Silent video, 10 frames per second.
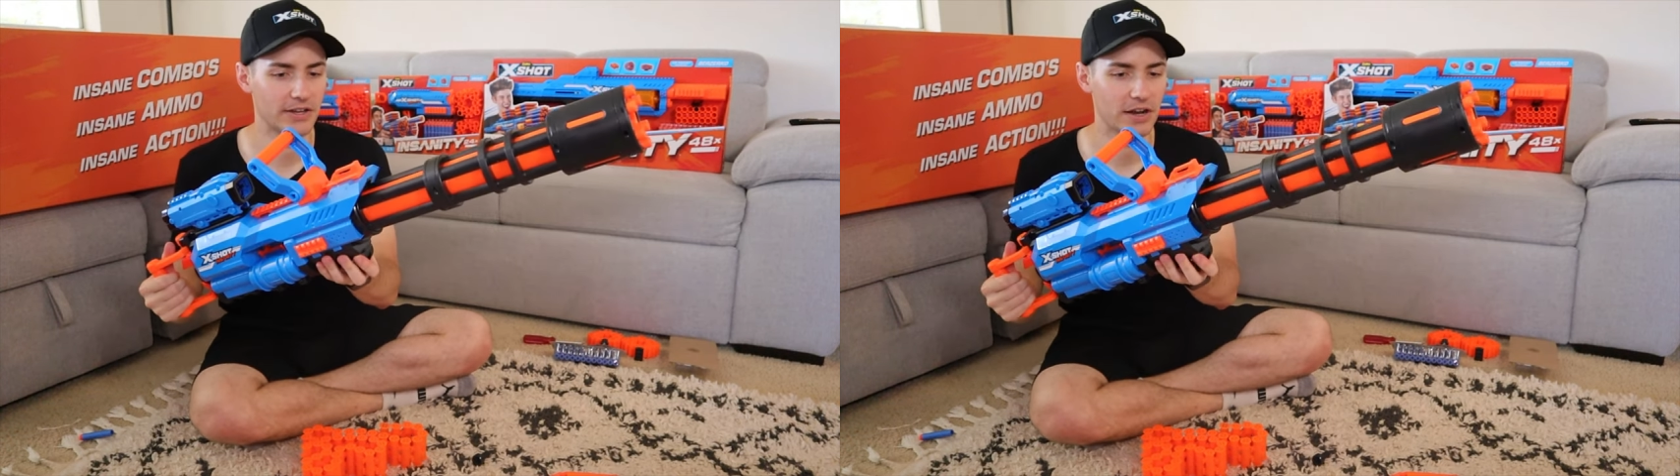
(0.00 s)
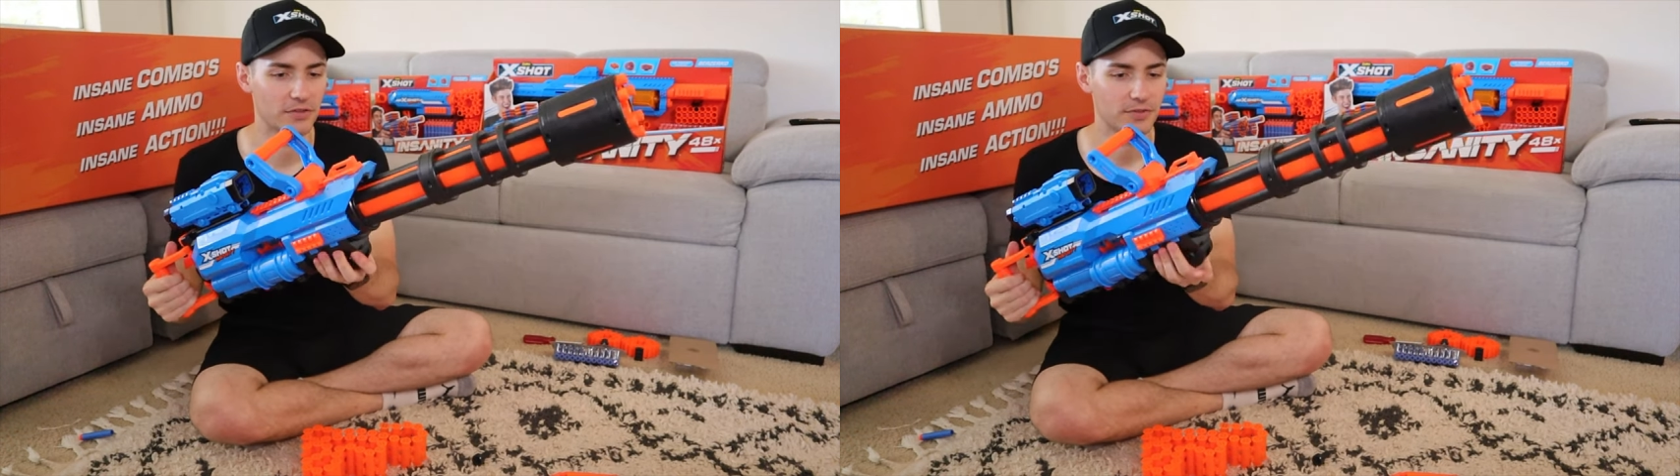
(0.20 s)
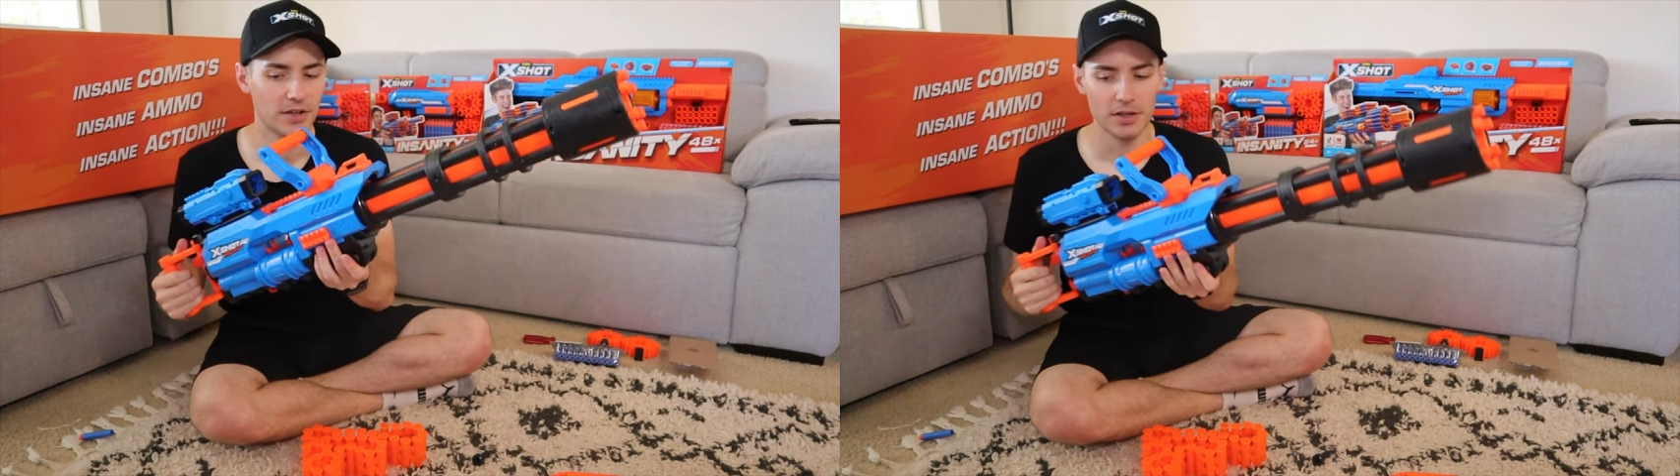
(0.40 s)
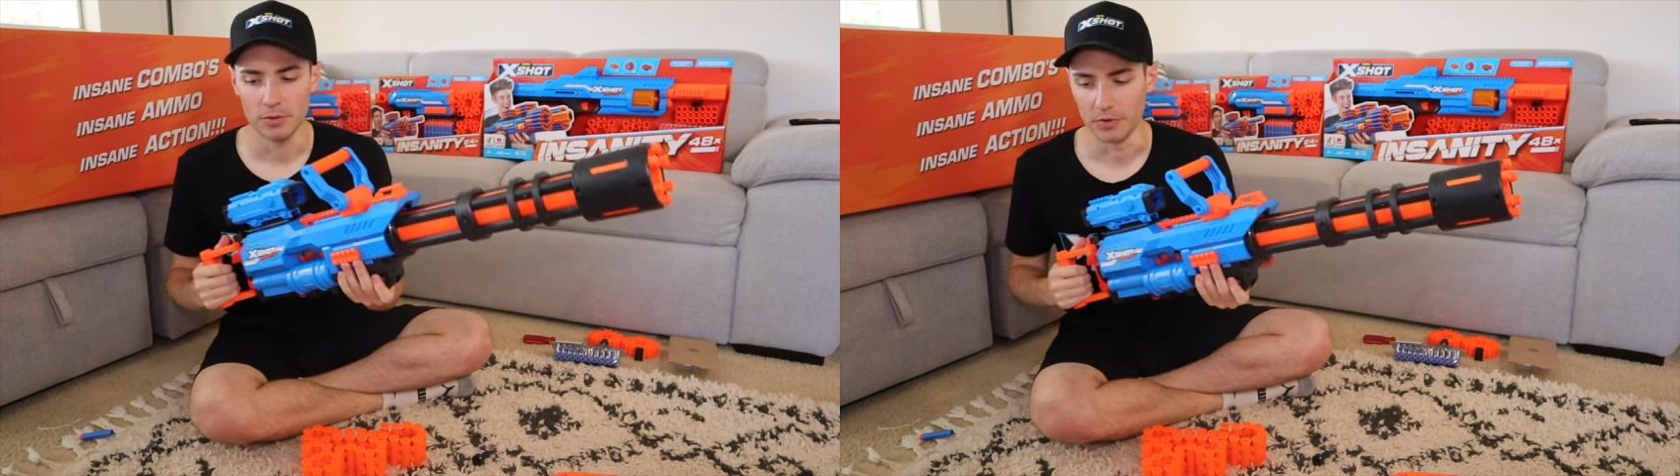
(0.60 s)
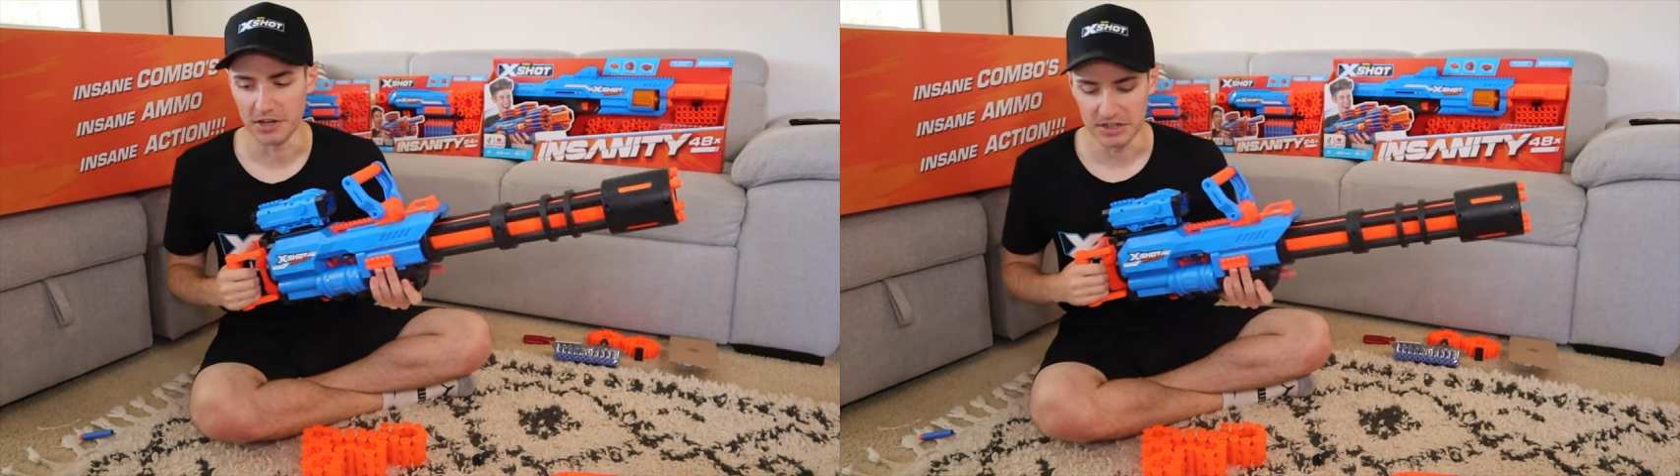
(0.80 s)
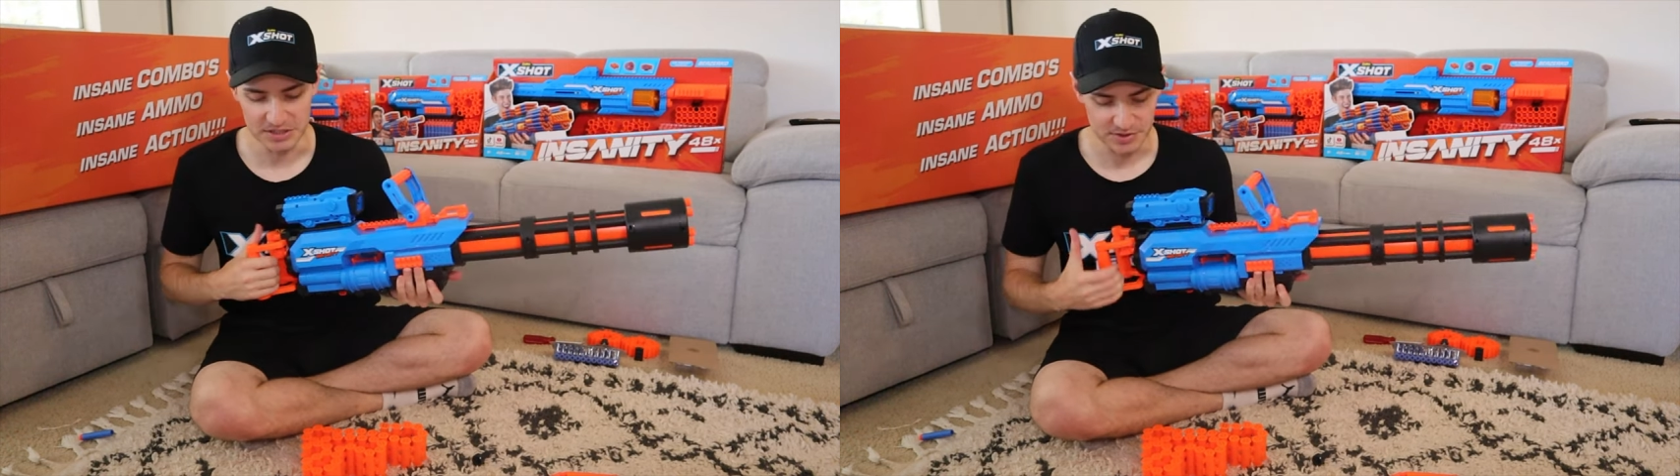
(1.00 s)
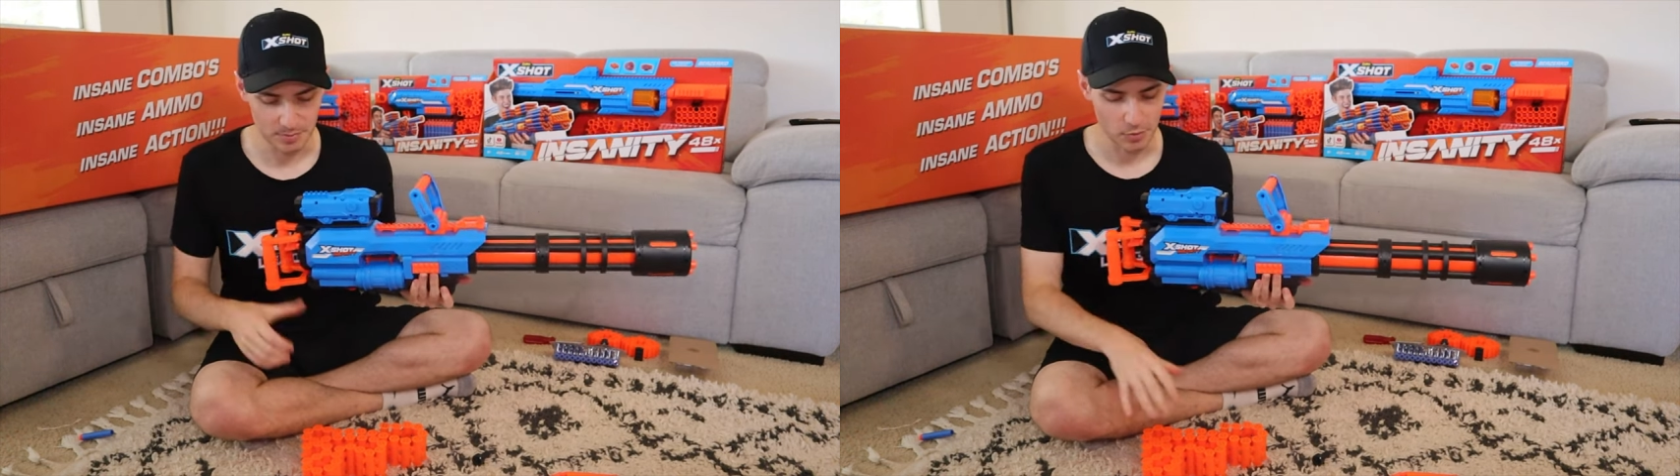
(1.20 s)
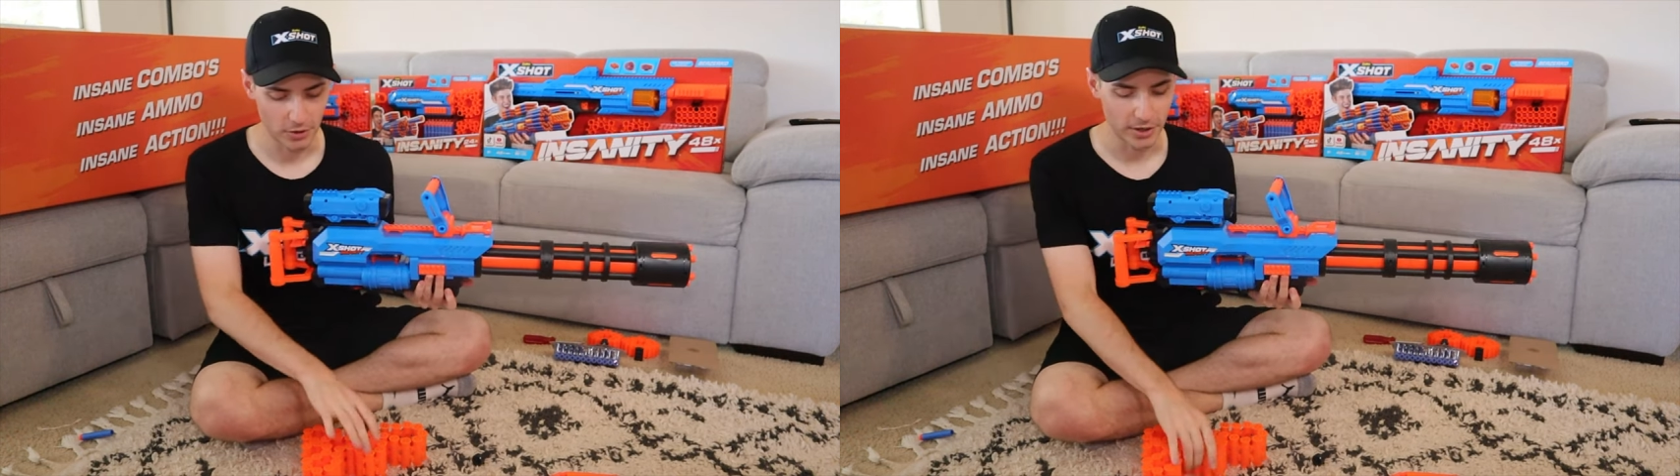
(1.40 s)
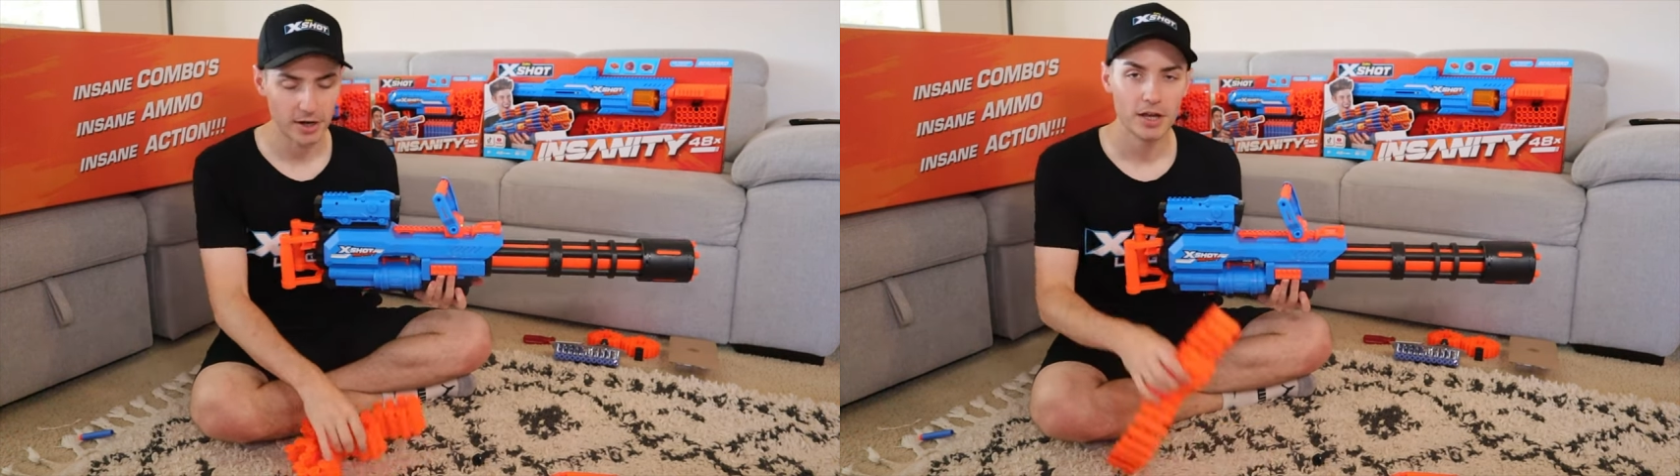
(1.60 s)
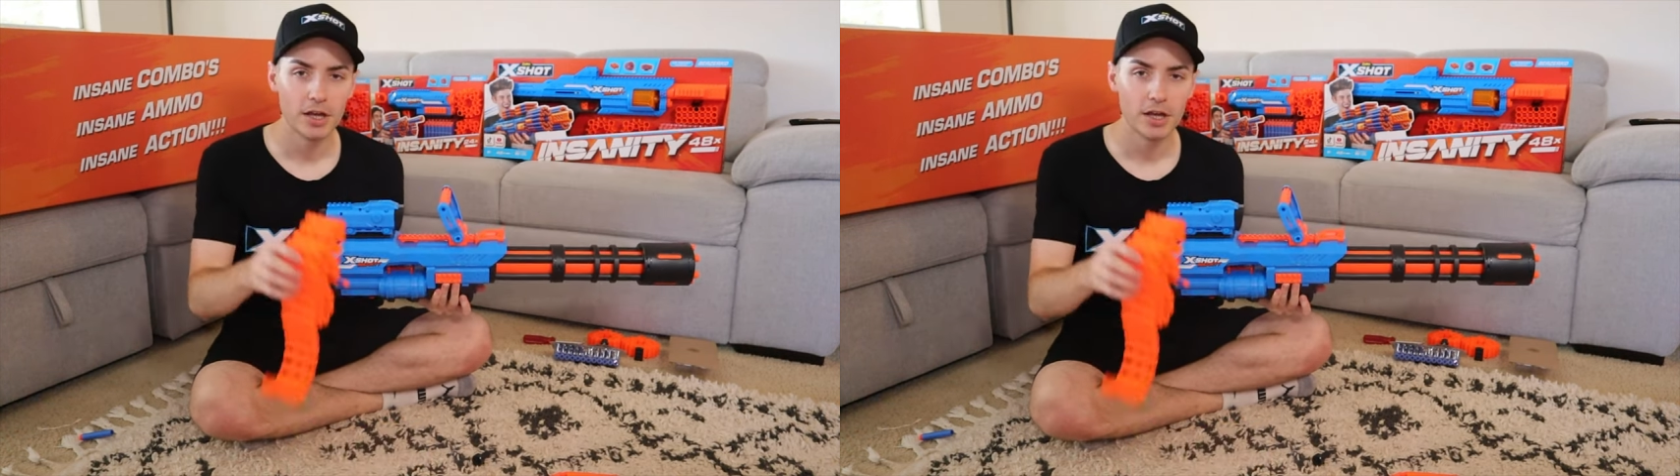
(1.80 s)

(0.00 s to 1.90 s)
enough. We're gonna need some more